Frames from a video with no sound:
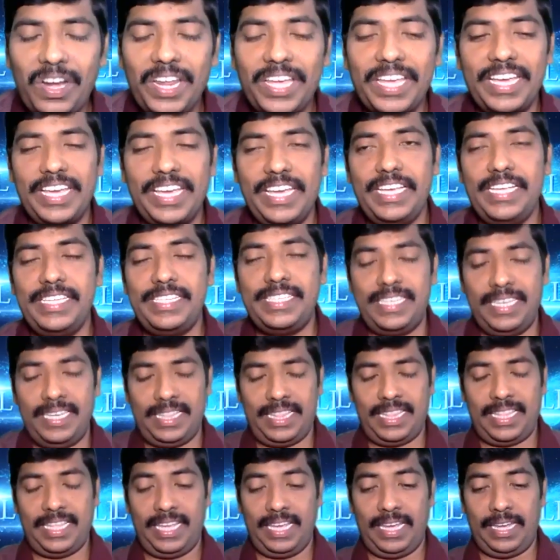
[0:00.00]
an easy
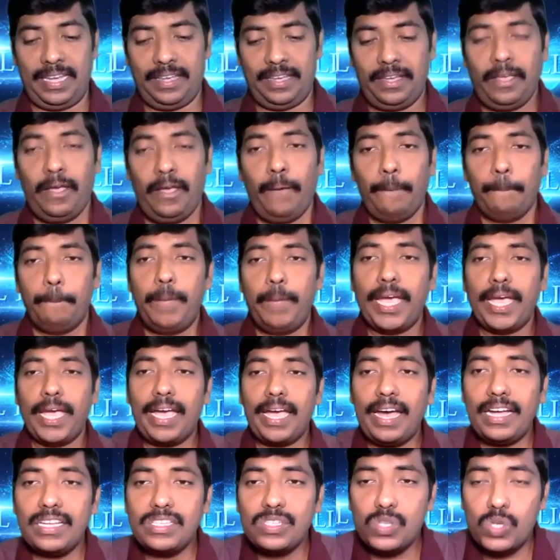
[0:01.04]
thing
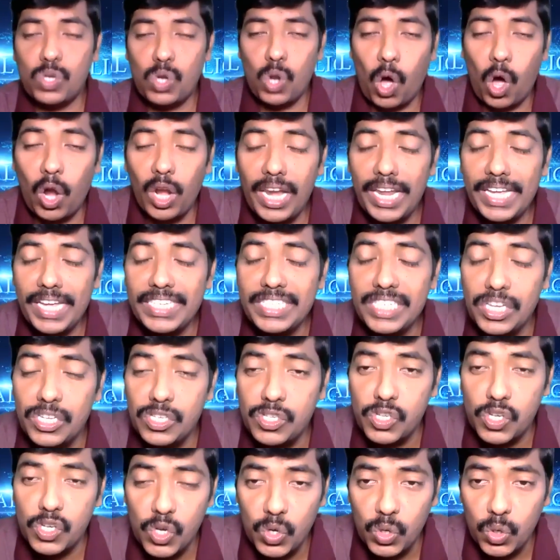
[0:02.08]
because knowledge is
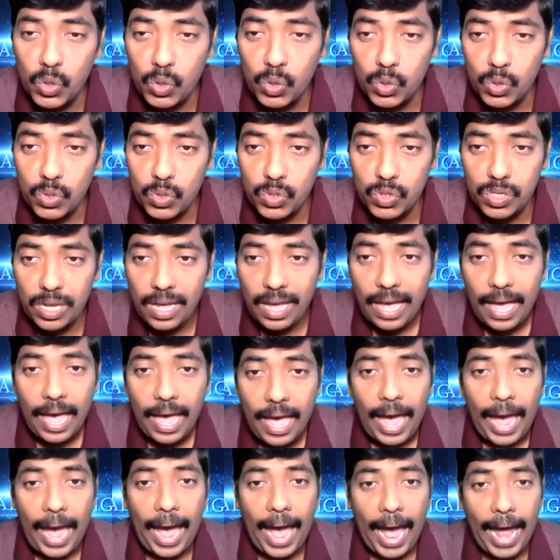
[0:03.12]
huge.
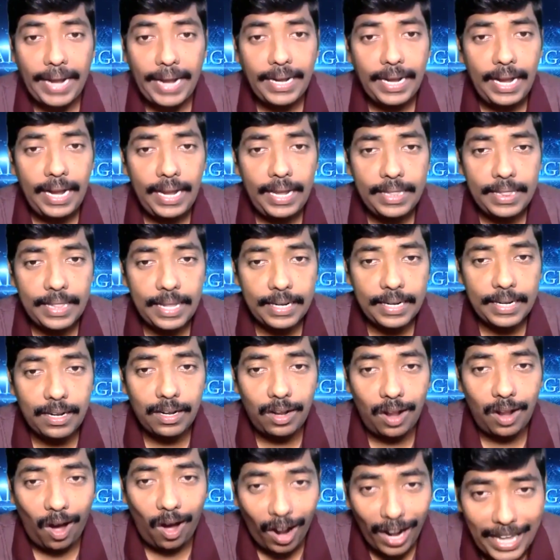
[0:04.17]
Handling that
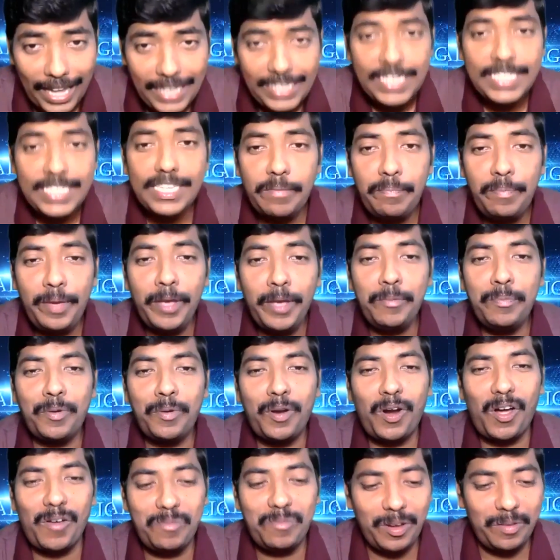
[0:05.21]
knowledge is a big
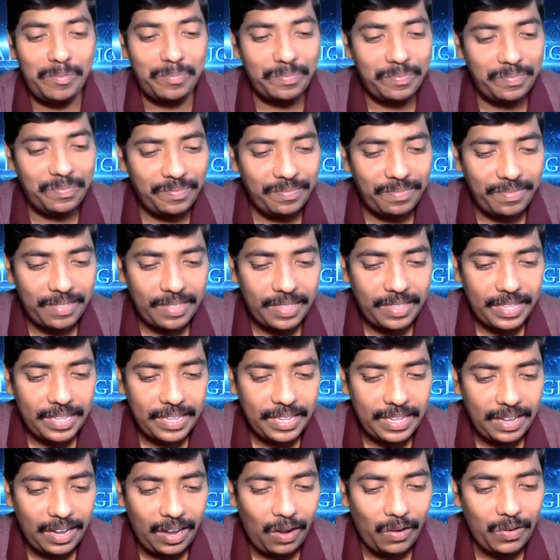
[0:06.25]
problem.
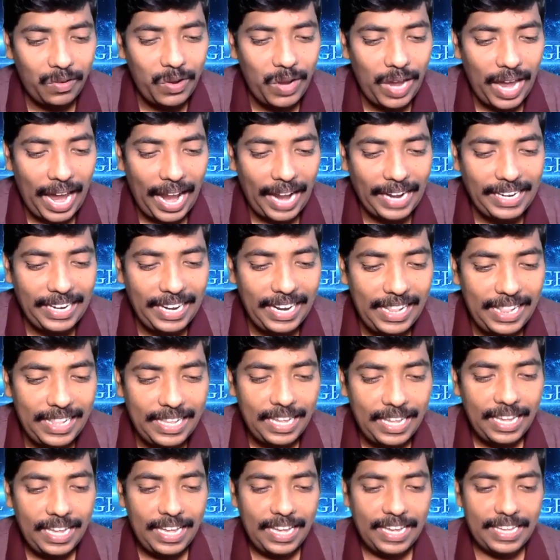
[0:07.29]
How to handle
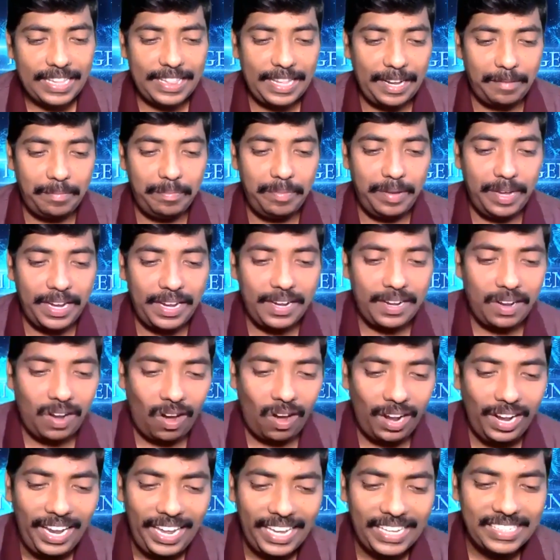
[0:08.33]
that big
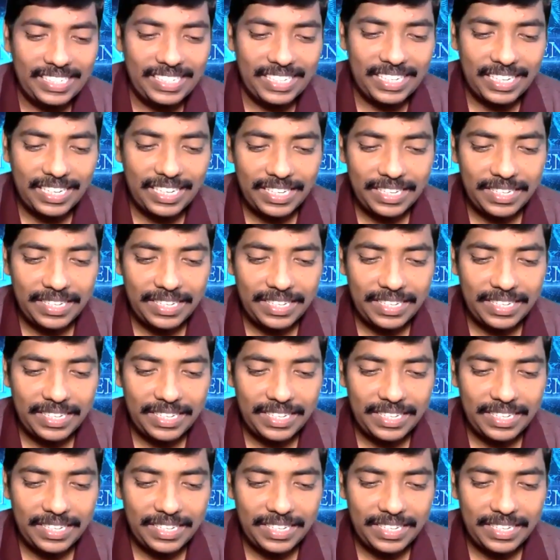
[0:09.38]
knowledge?